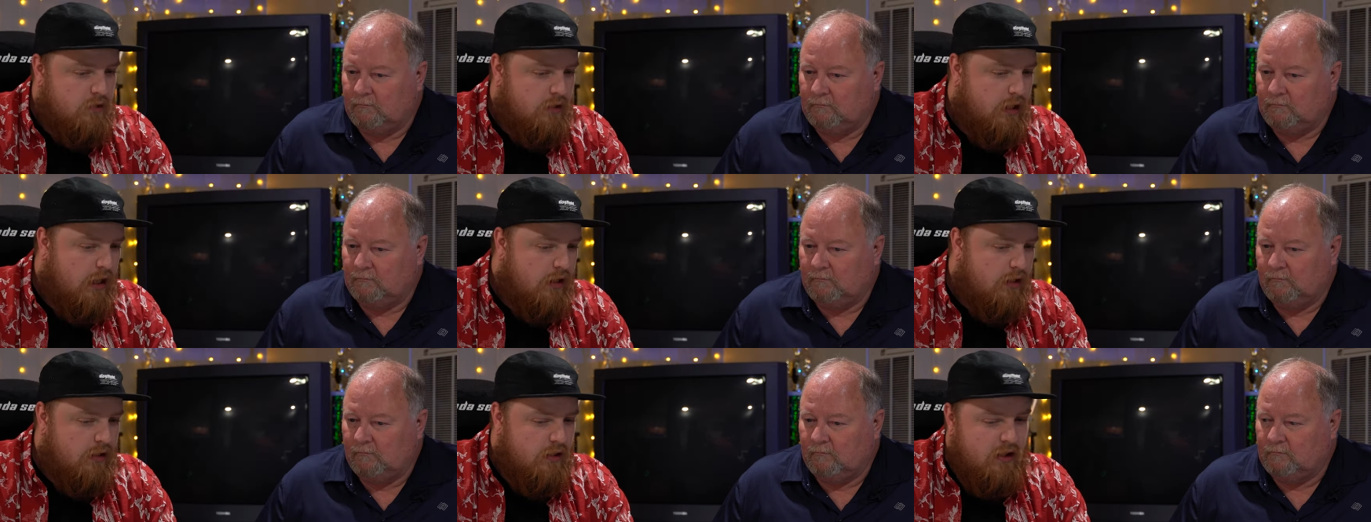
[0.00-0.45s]

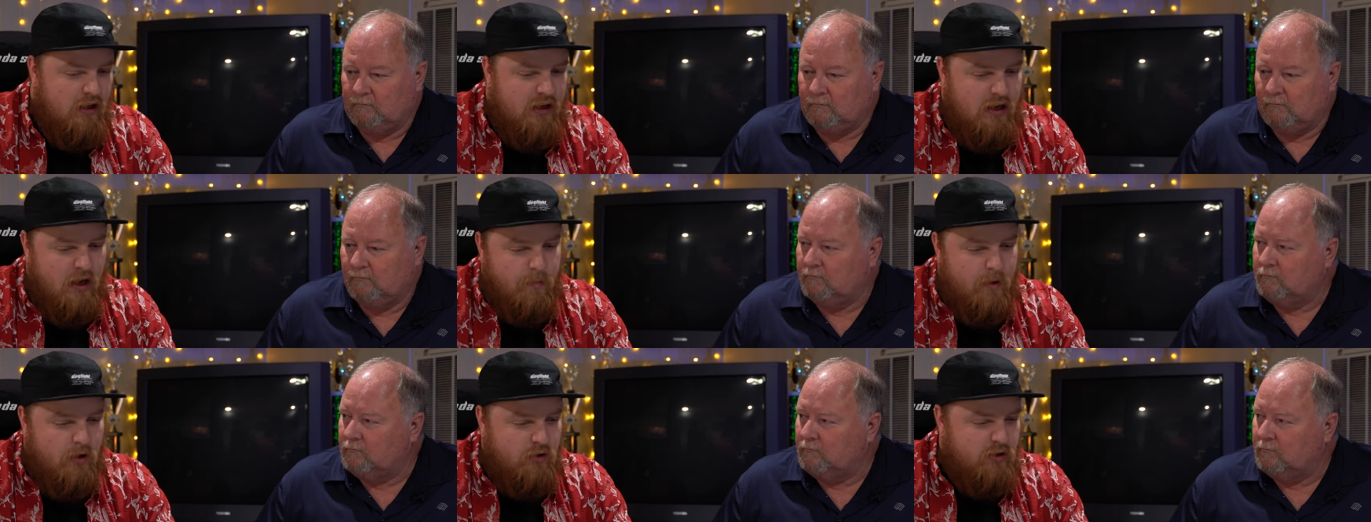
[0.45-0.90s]
Speaker 1: they
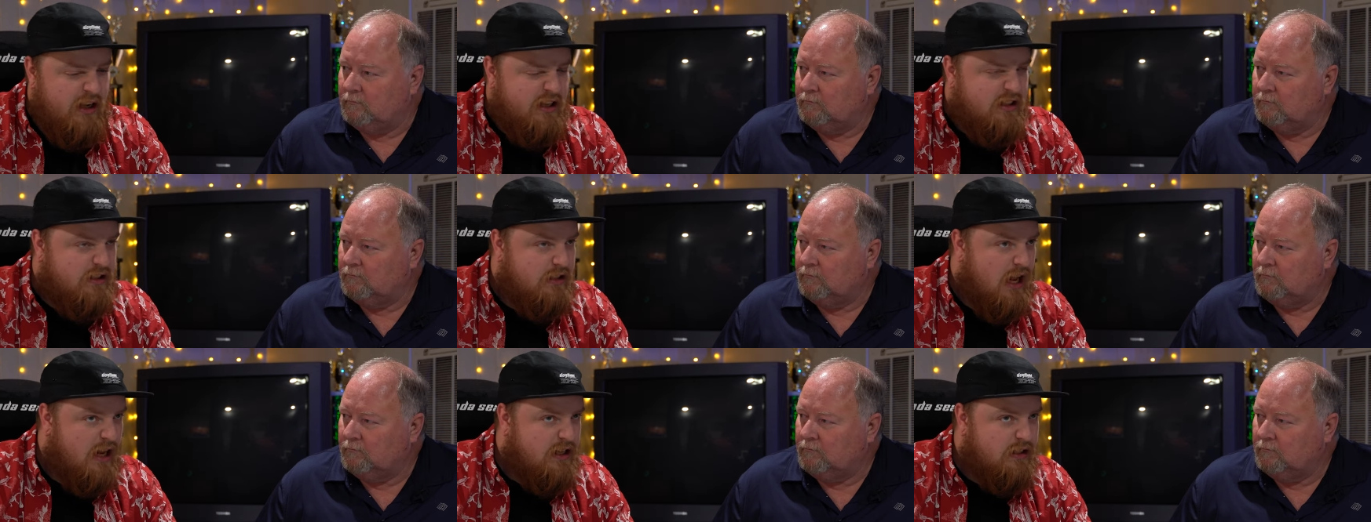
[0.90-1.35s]
came out
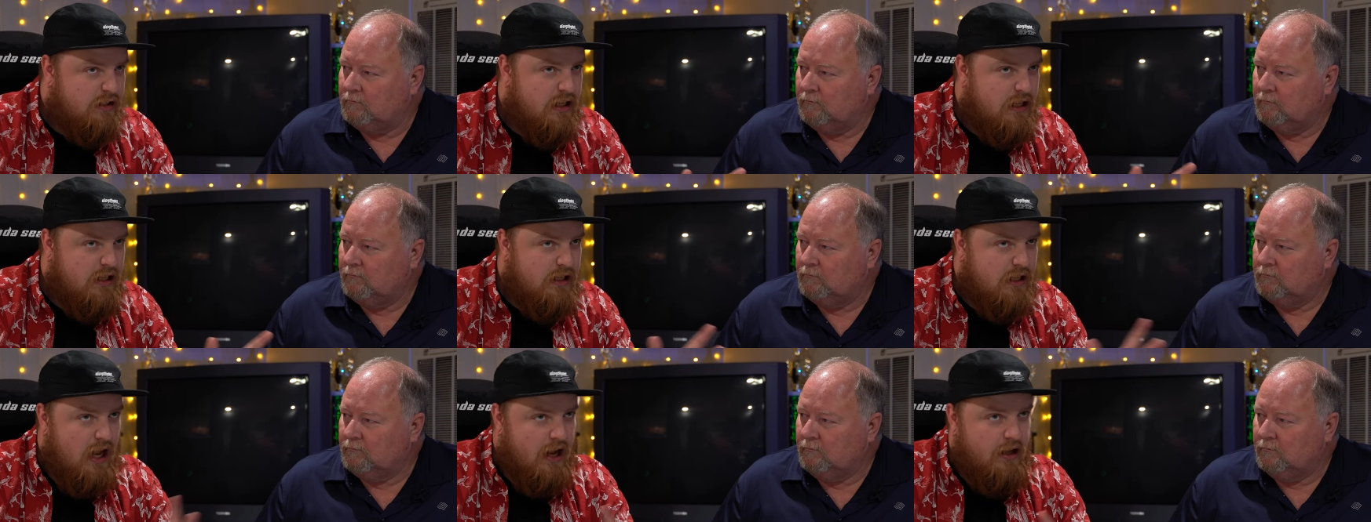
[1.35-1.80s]
like
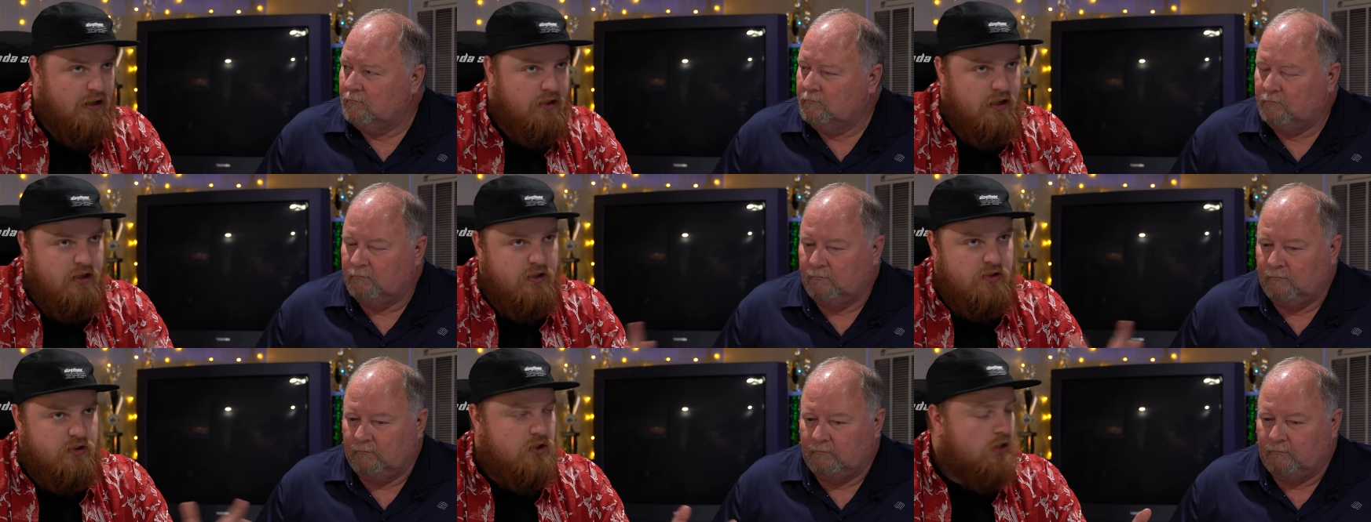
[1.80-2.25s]

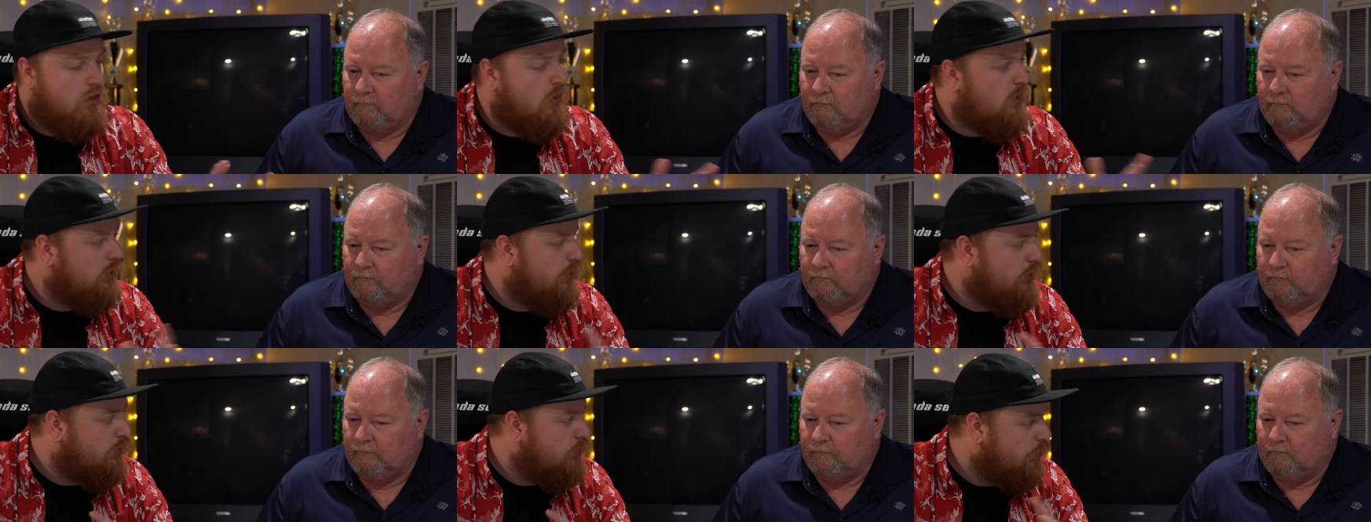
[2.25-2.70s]
1990s to
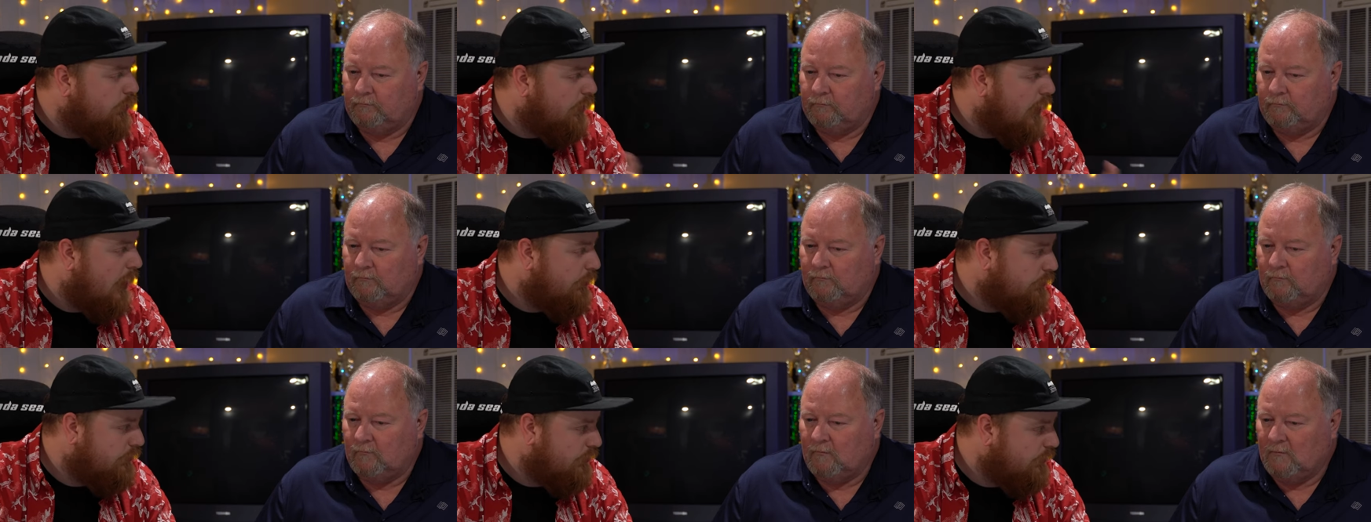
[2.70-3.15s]
early
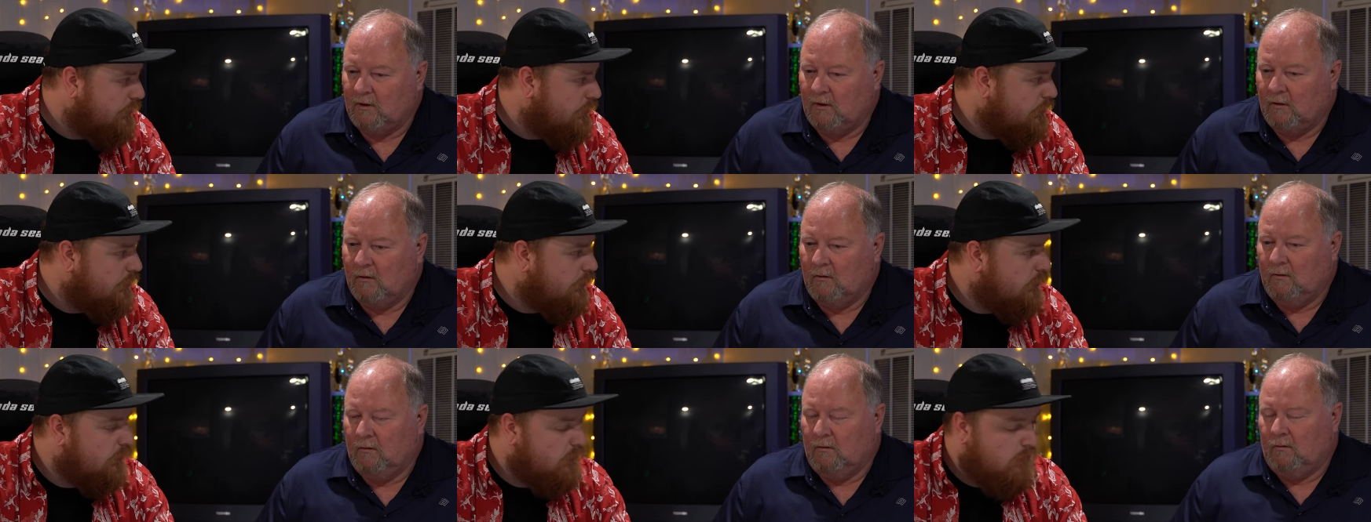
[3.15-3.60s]

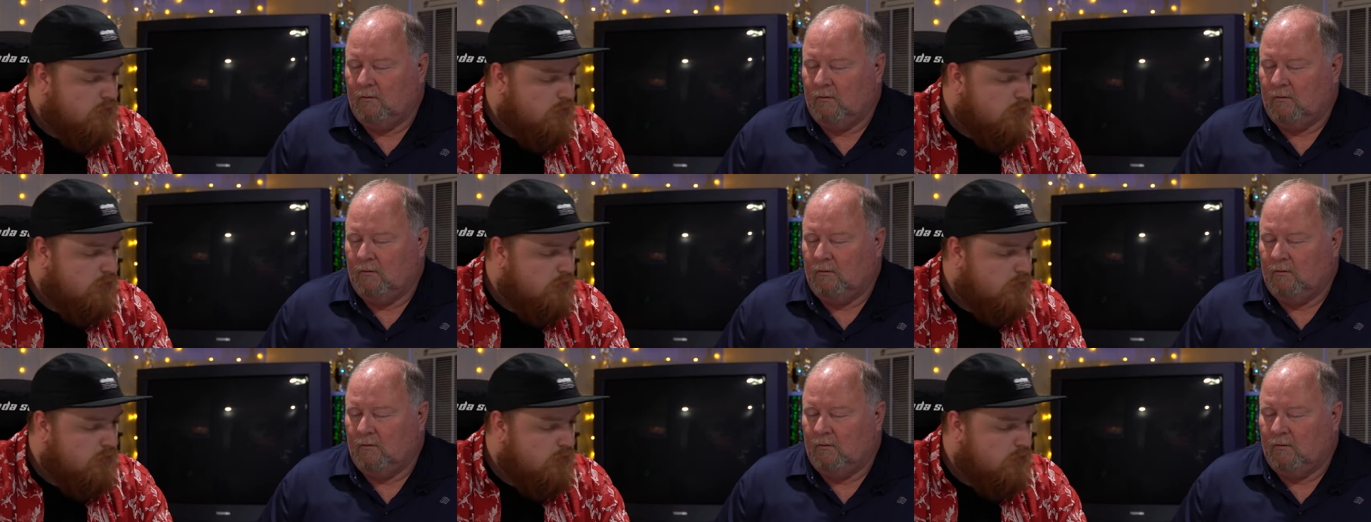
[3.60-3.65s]
2000s.